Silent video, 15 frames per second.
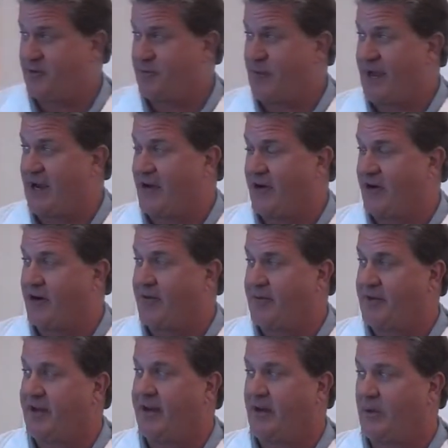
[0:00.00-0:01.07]
Bankart,
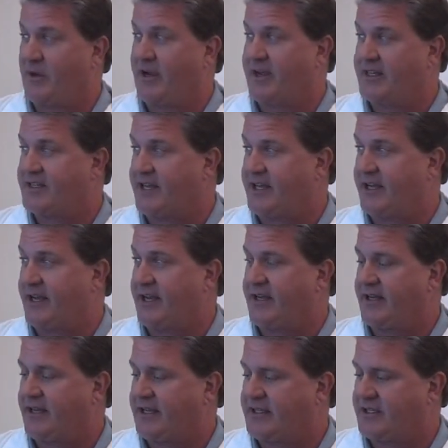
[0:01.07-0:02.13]
but anyway,
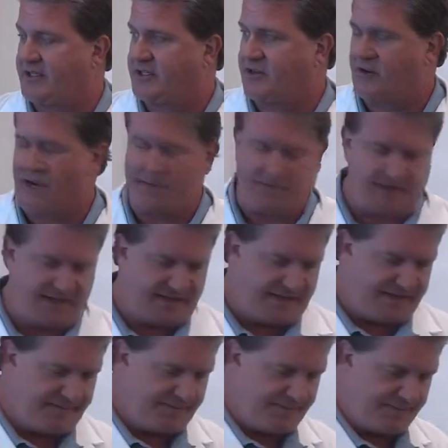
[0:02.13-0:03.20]
it's ascribed to
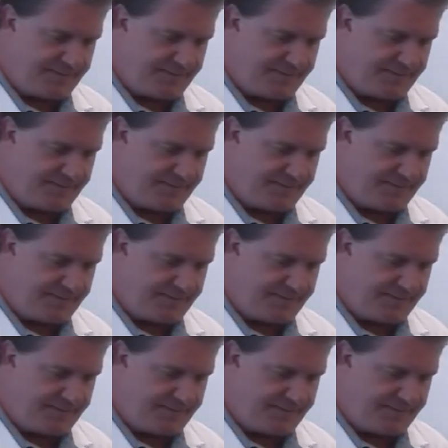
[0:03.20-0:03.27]
him.